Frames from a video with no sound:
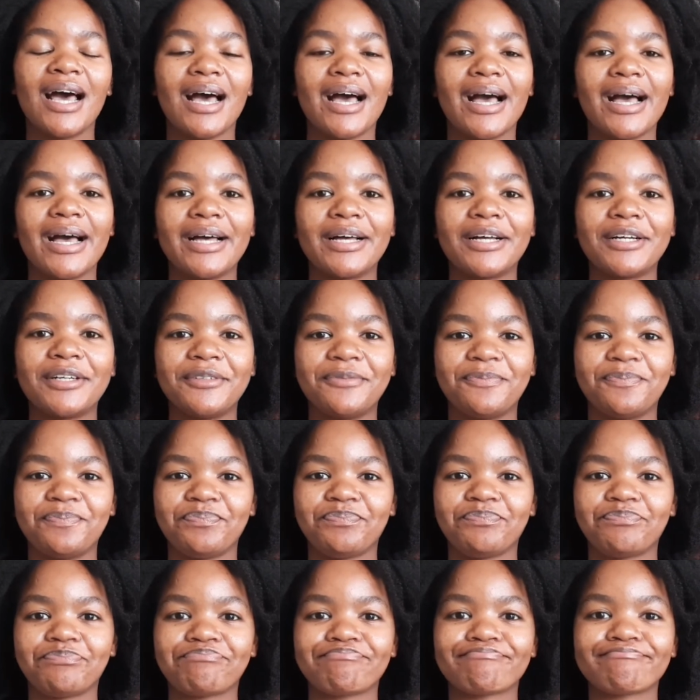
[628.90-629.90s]

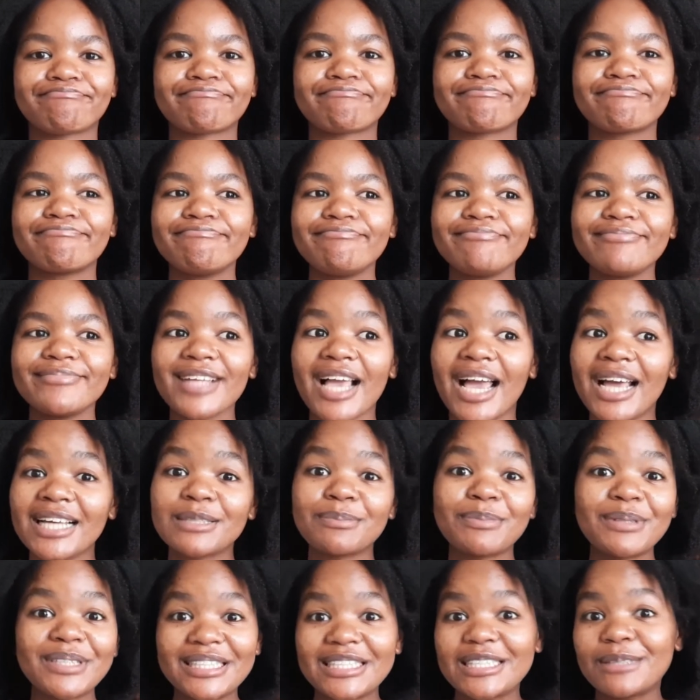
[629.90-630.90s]
has
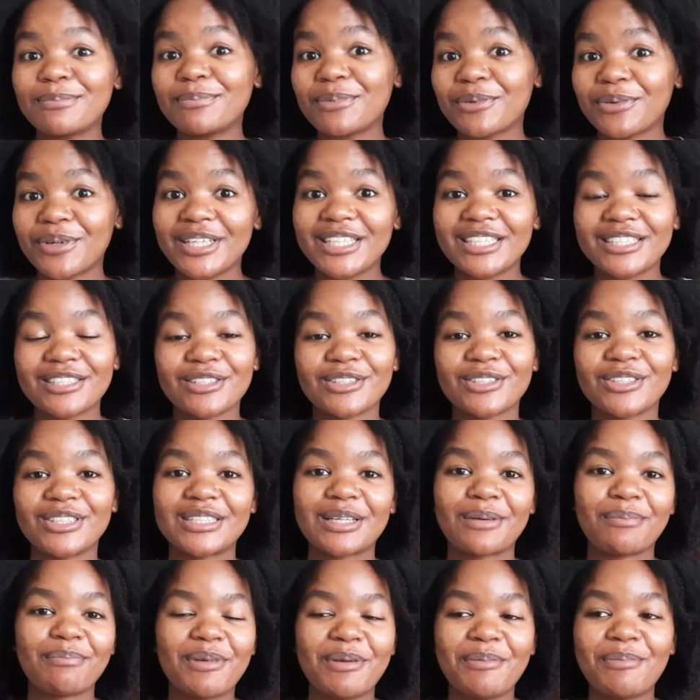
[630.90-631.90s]
been inspirational to
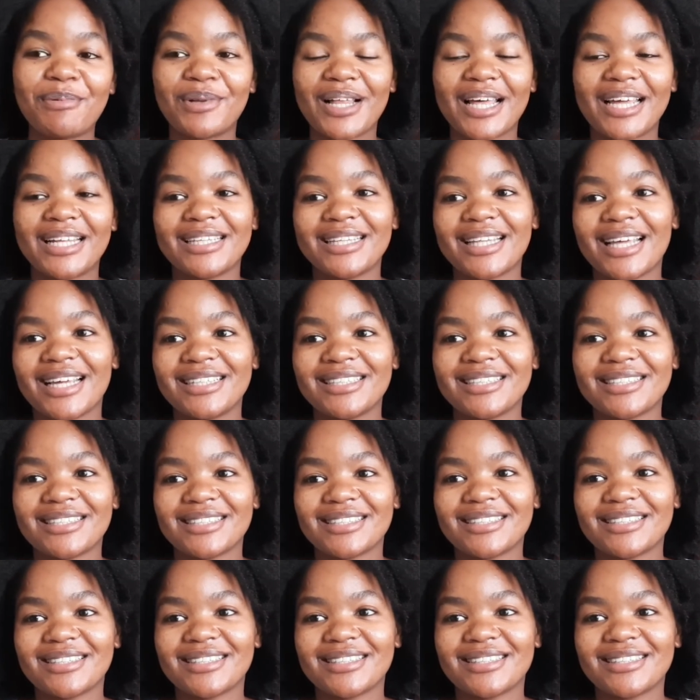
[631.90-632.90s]
some people, and that
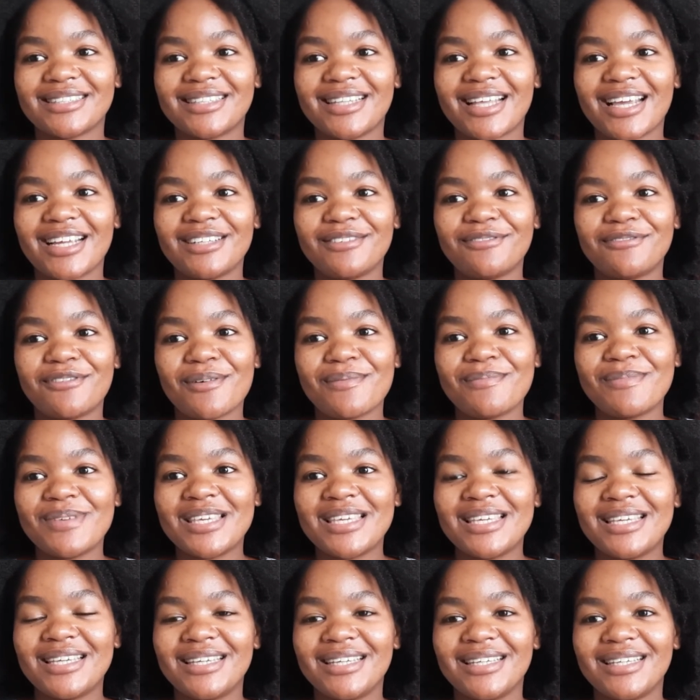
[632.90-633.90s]
for
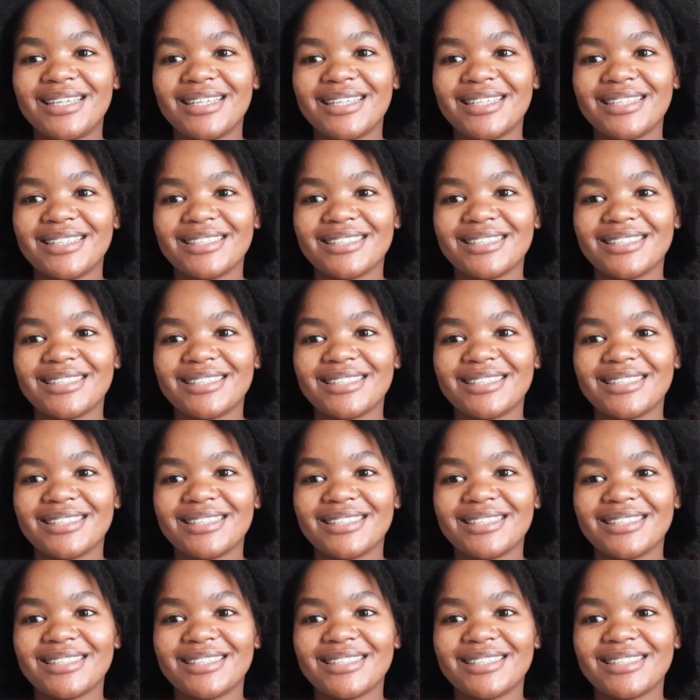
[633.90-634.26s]
me